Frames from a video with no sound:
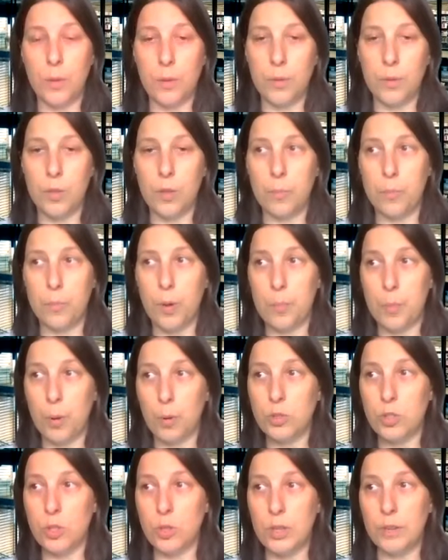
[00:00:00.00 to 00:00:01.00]
the
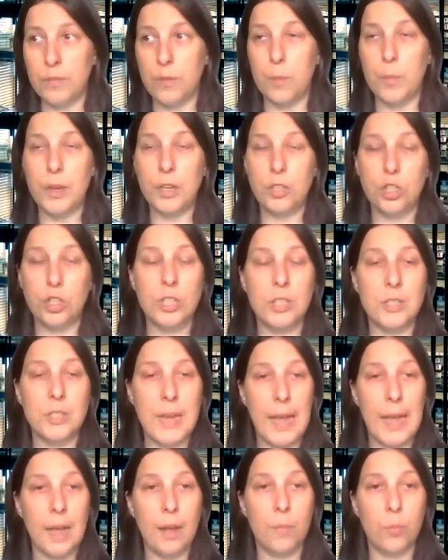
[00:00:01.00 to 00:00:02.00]
proposal information
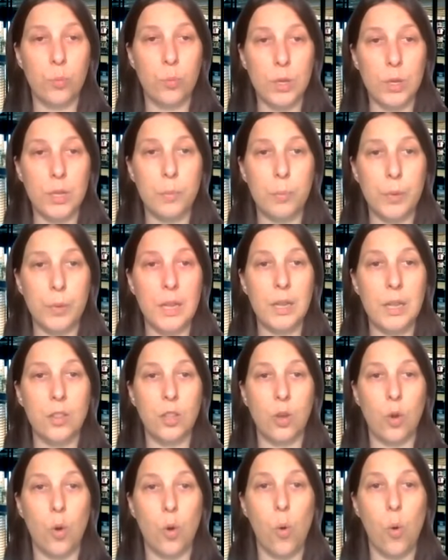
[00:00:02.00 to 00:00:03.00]
tab, really being
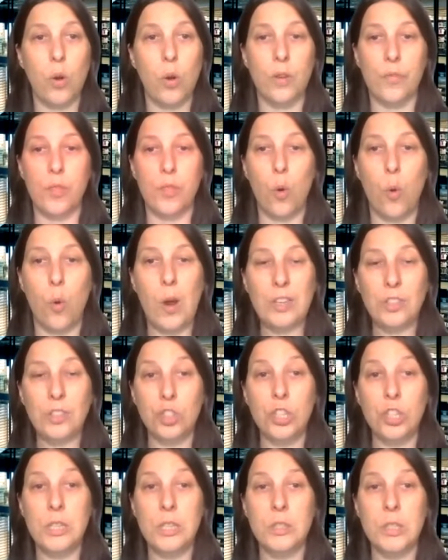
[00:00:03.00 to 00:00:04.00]
the core of the
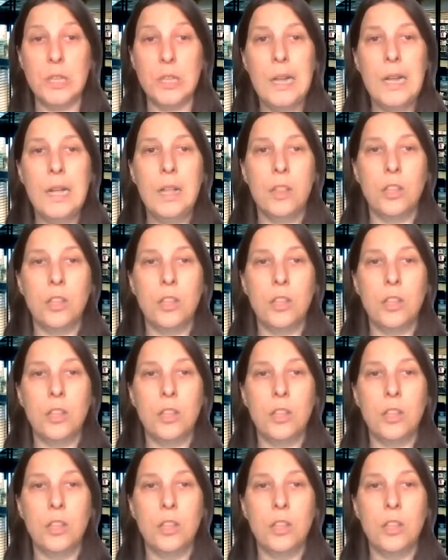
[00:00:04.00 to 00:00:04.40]
questions.